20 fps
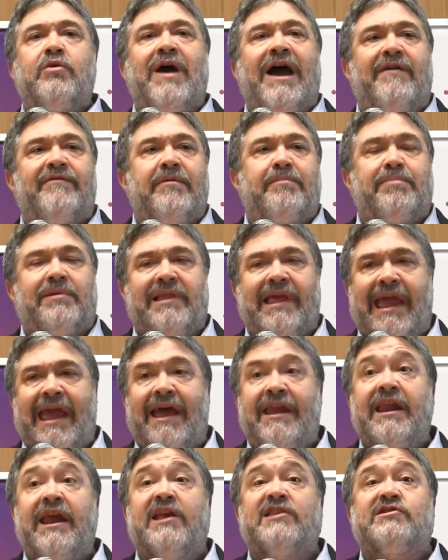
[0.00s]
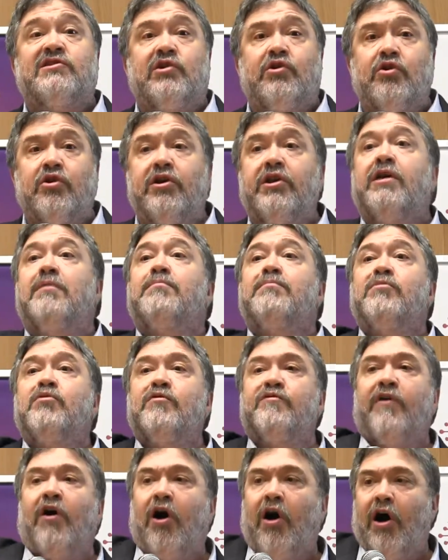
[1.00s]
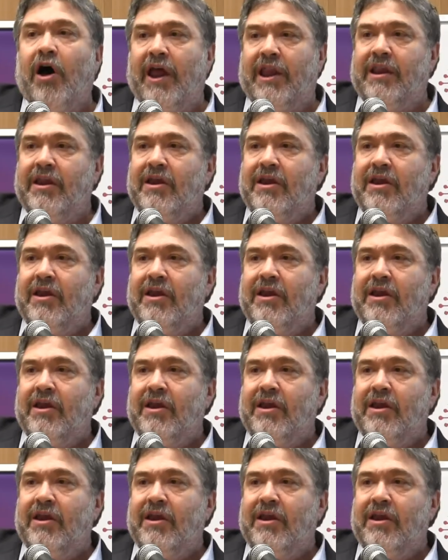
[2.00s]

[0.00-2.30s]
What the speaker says: you have a plan, it's good, move on.